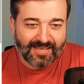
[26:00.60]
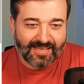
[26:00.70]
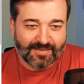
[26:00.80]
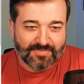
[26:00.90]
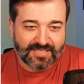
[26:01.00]

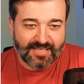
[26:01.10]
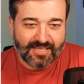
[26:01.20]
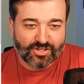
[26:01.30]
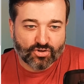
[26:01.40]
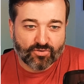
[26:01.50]

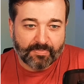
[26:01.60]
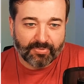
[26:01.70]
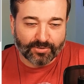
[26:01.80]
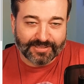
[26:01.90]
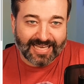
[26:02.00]
MC
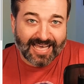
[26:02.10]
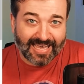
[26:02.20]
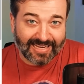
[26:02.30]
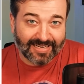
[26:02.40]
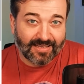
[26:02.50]

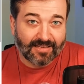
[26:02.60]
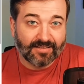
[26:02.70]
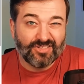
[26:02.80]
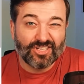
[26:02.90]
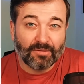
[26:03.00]

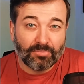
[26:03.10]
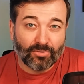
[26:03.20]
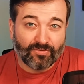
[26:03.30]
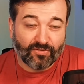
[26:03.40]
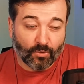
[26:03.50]

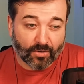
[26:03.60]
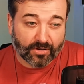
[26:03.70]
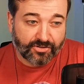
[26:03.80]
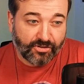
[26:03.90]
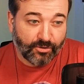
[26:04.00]

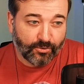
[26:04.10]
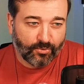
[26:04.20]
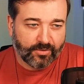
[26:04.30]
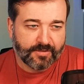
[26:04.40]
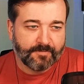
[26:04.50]
9994442.